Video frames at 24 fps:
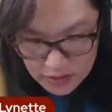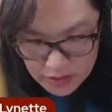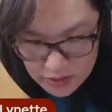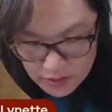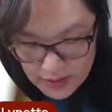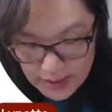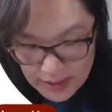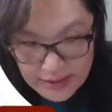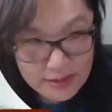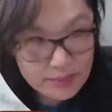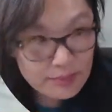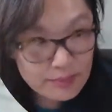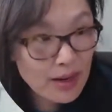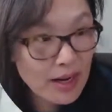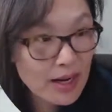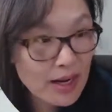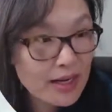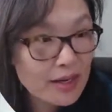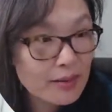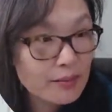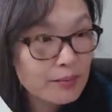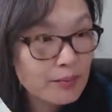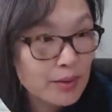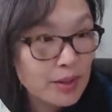So that's
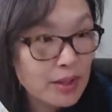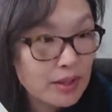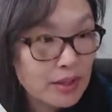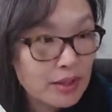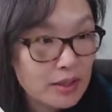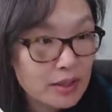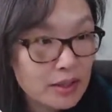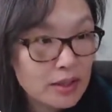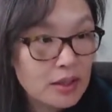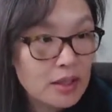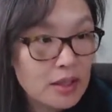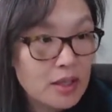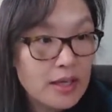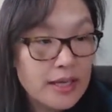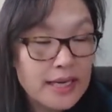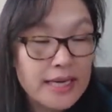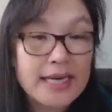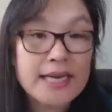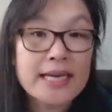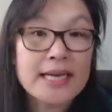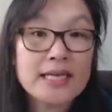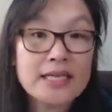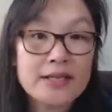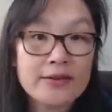my book.
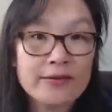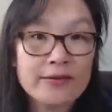It is